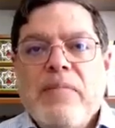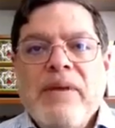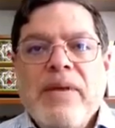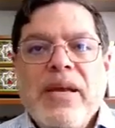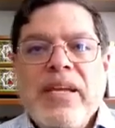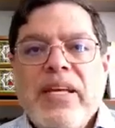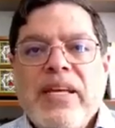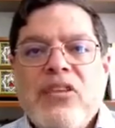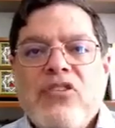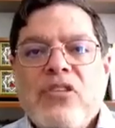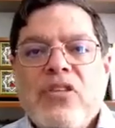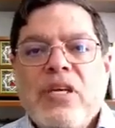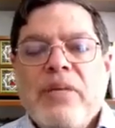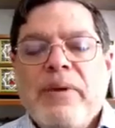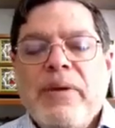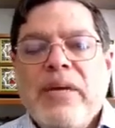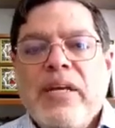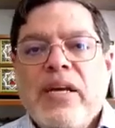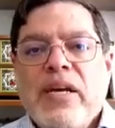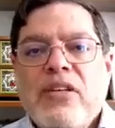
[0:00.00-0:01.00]
It
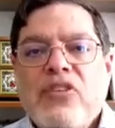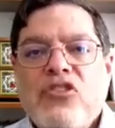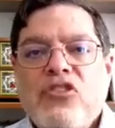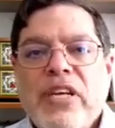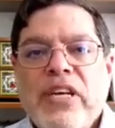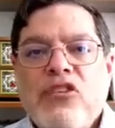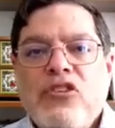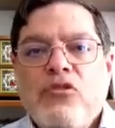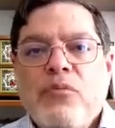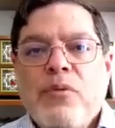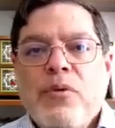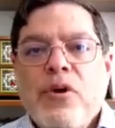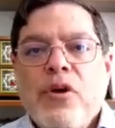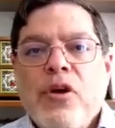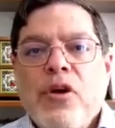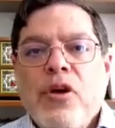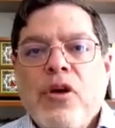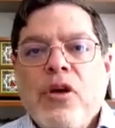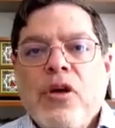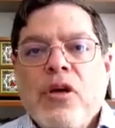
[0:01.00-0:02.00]
may not change
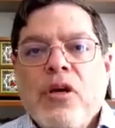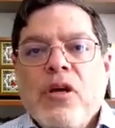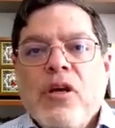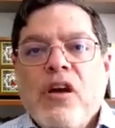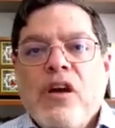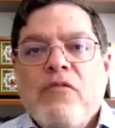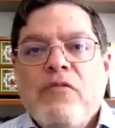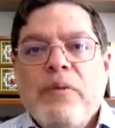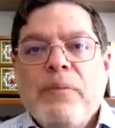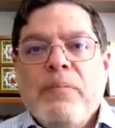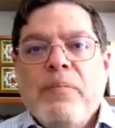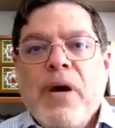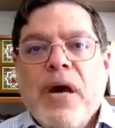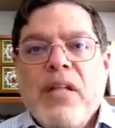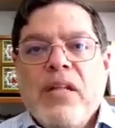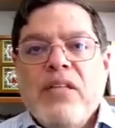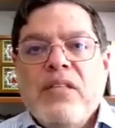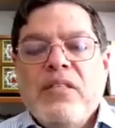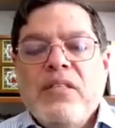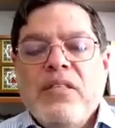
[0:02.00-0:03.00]
government
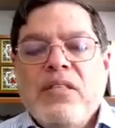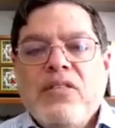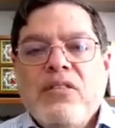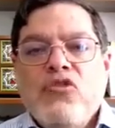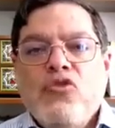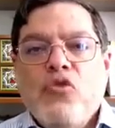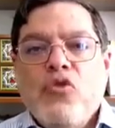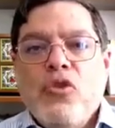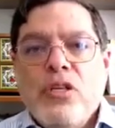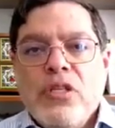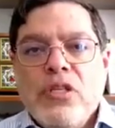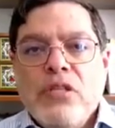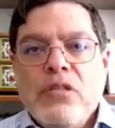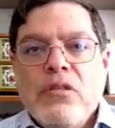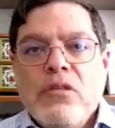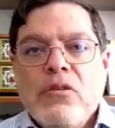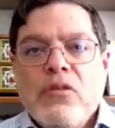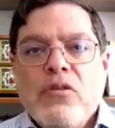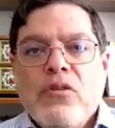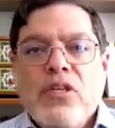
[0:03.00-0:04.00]
policy in
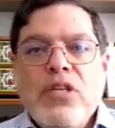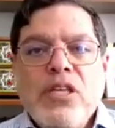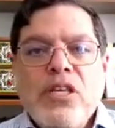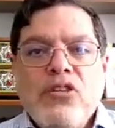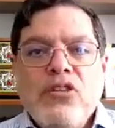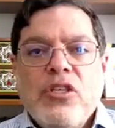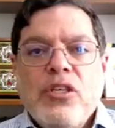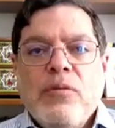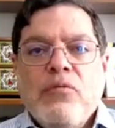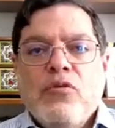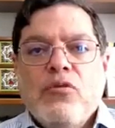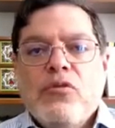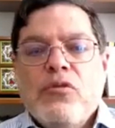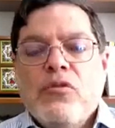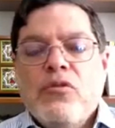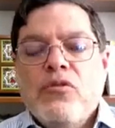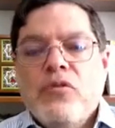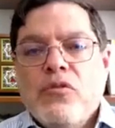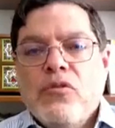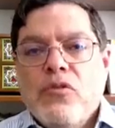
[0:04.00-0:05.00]
Jordan or Egypt
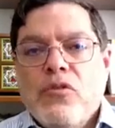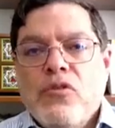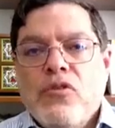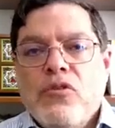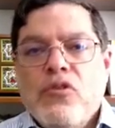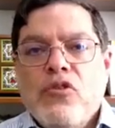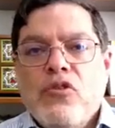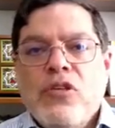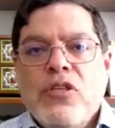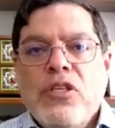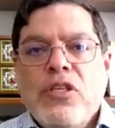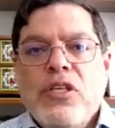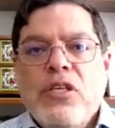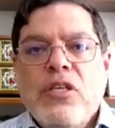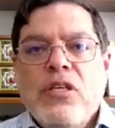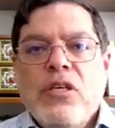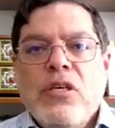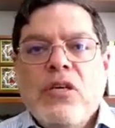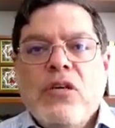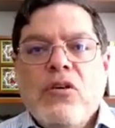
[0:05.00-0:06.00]
or
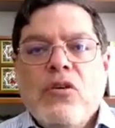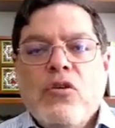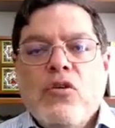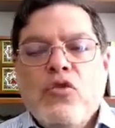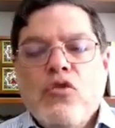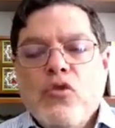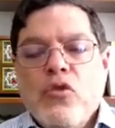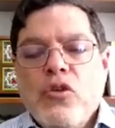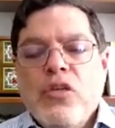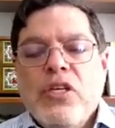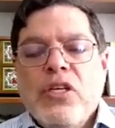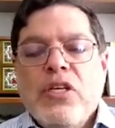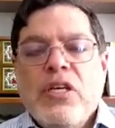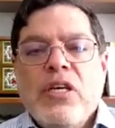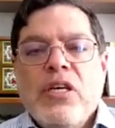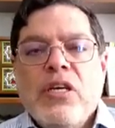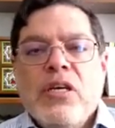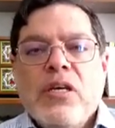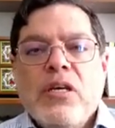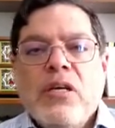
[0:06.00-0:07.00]
Turkey or
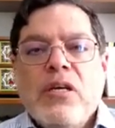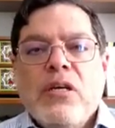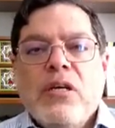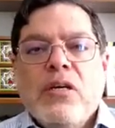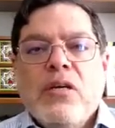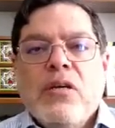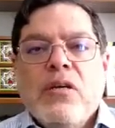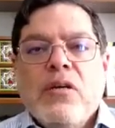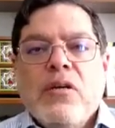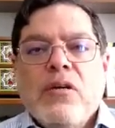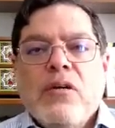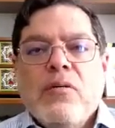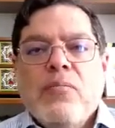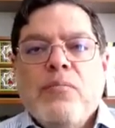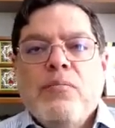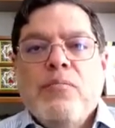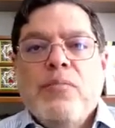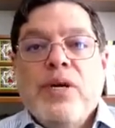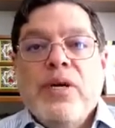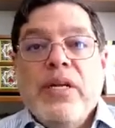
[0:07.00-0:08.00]
Turkey,
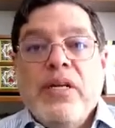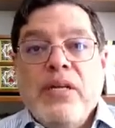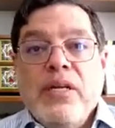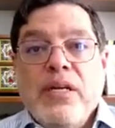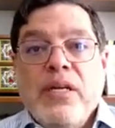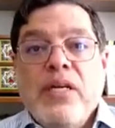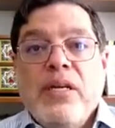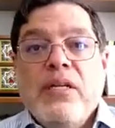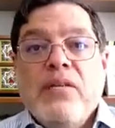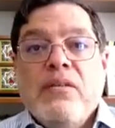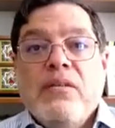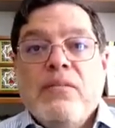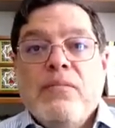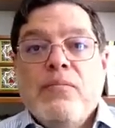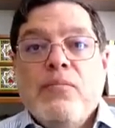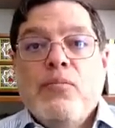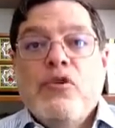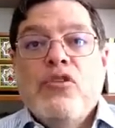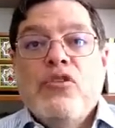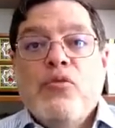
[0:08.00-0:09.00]
but it
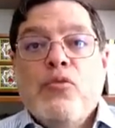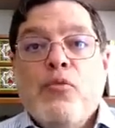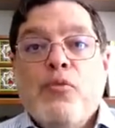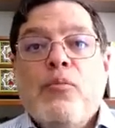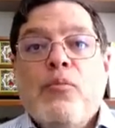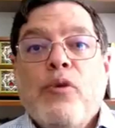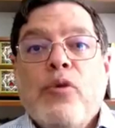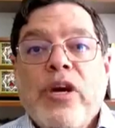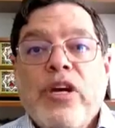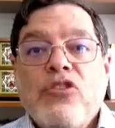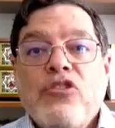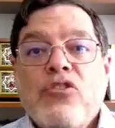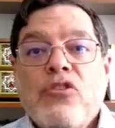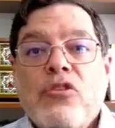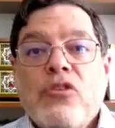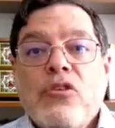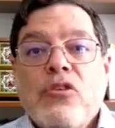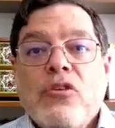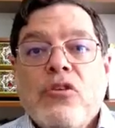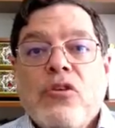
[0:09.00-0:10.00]
puts more
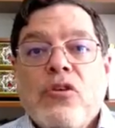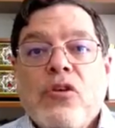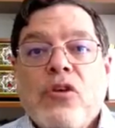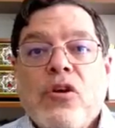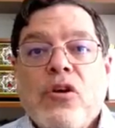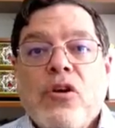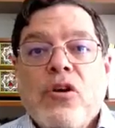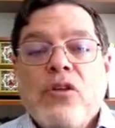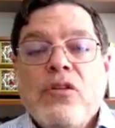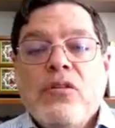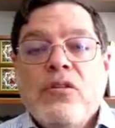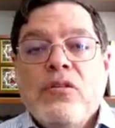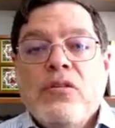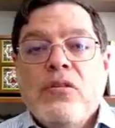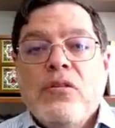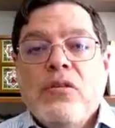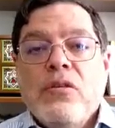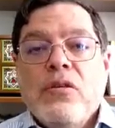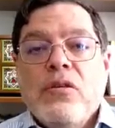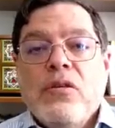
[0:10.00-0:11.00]
pressure
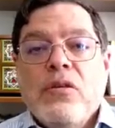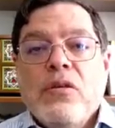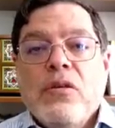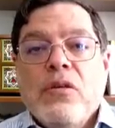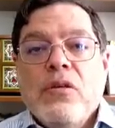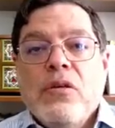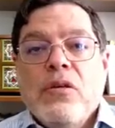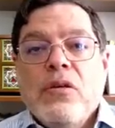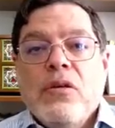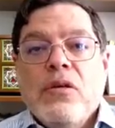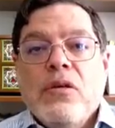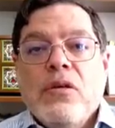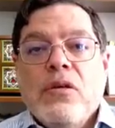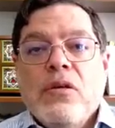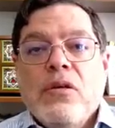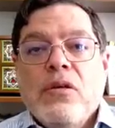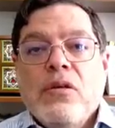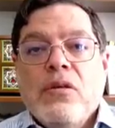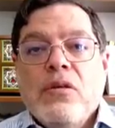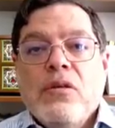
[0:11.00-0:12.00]
on
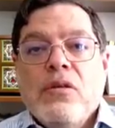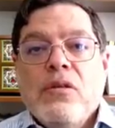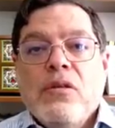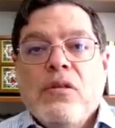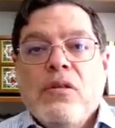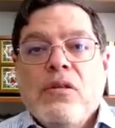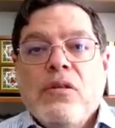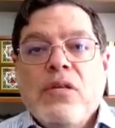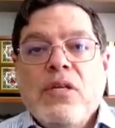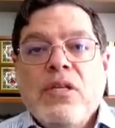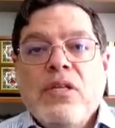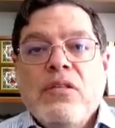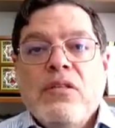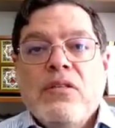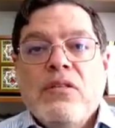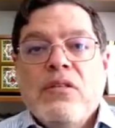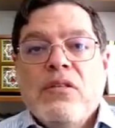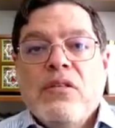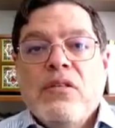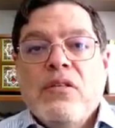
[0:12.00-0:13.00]
the
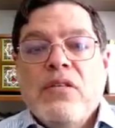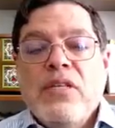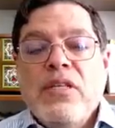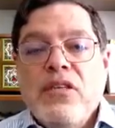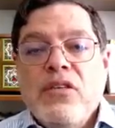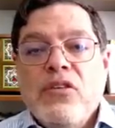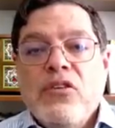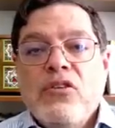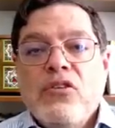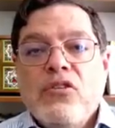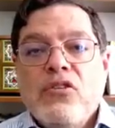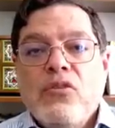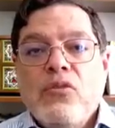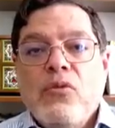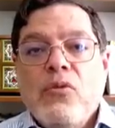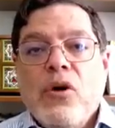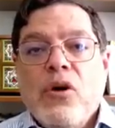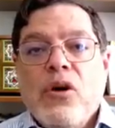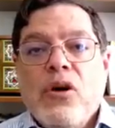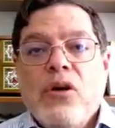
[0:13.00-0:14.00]
leaders
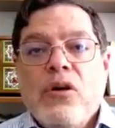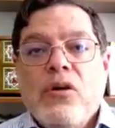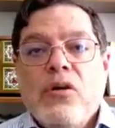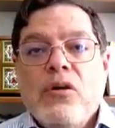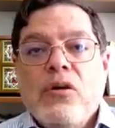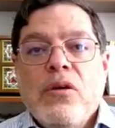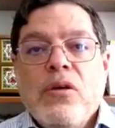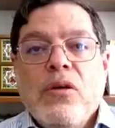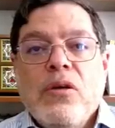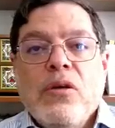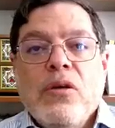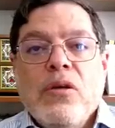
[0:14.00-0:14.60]
who are